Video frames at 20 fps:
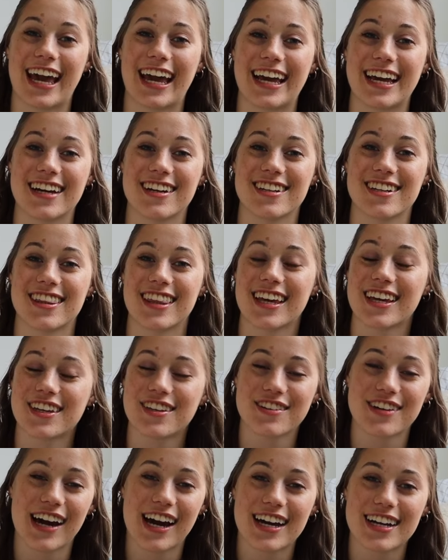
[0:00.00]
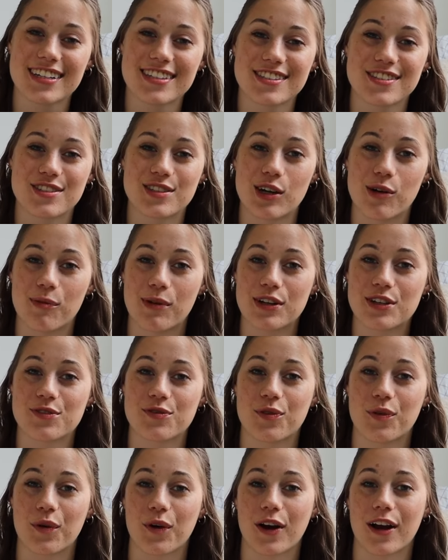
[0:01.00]
and thank you guys so much
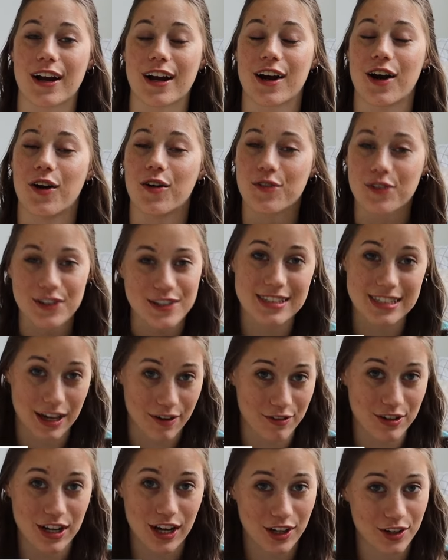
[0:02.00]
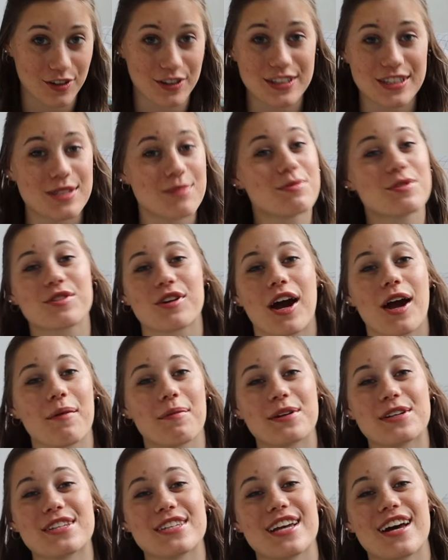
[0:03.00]
for over seven hundred
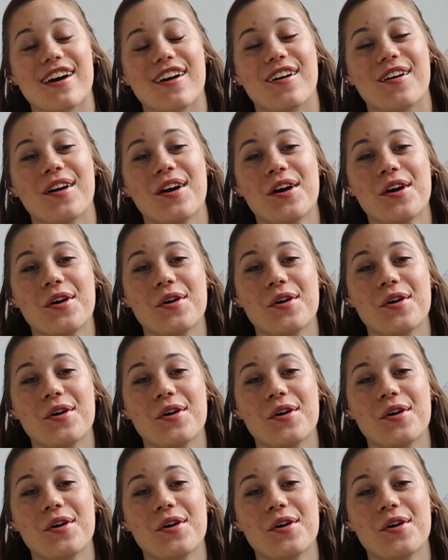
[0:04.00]
subscribers now.